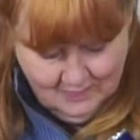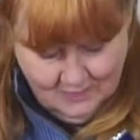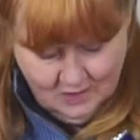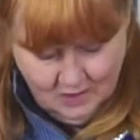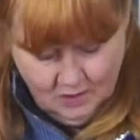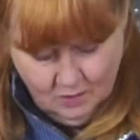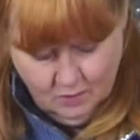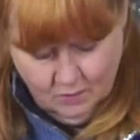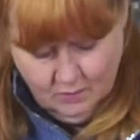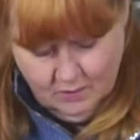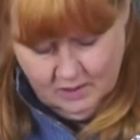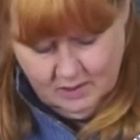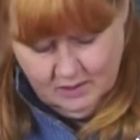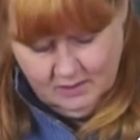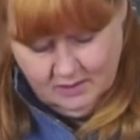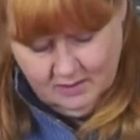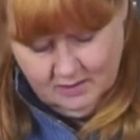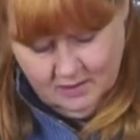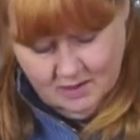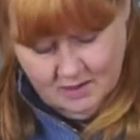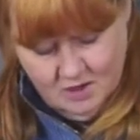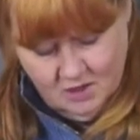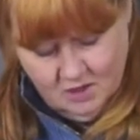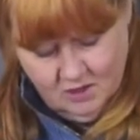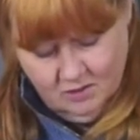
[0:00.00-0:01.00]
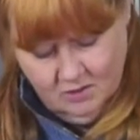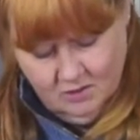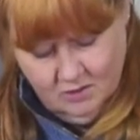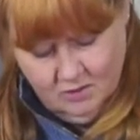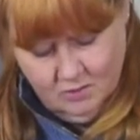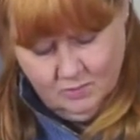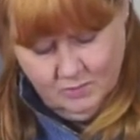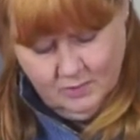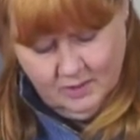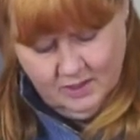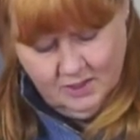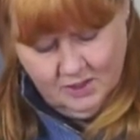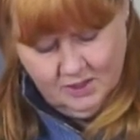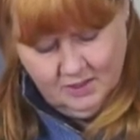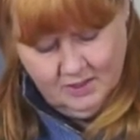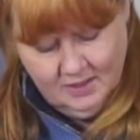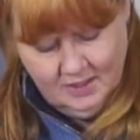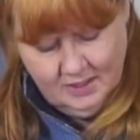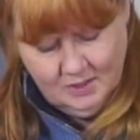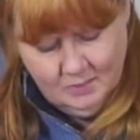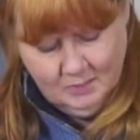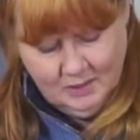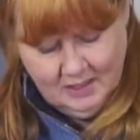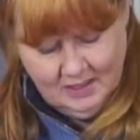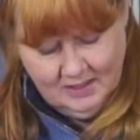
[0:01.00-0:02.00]
Quintessential Norwegian
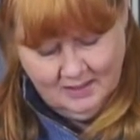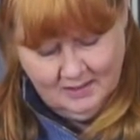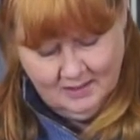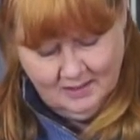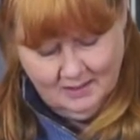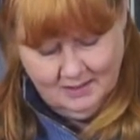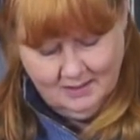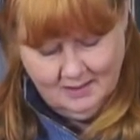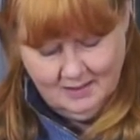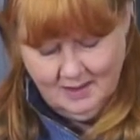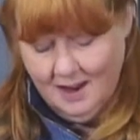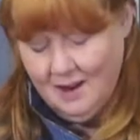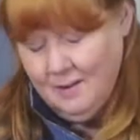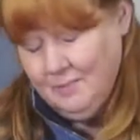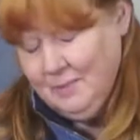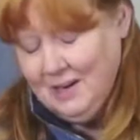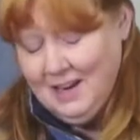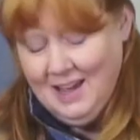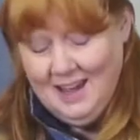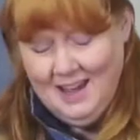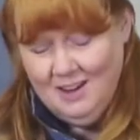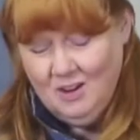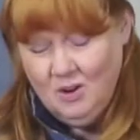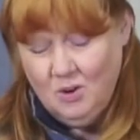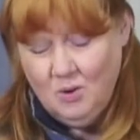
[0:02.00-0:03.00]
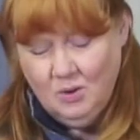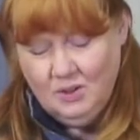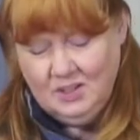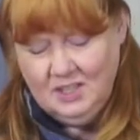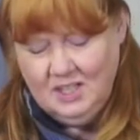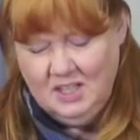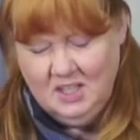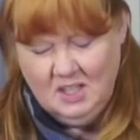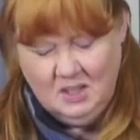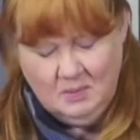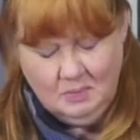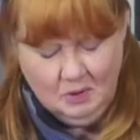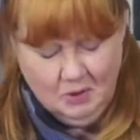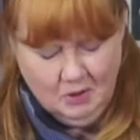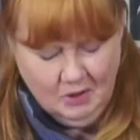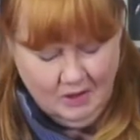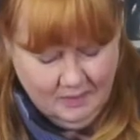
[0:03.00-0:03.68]
spices. I'm going to add a whole teaspoon.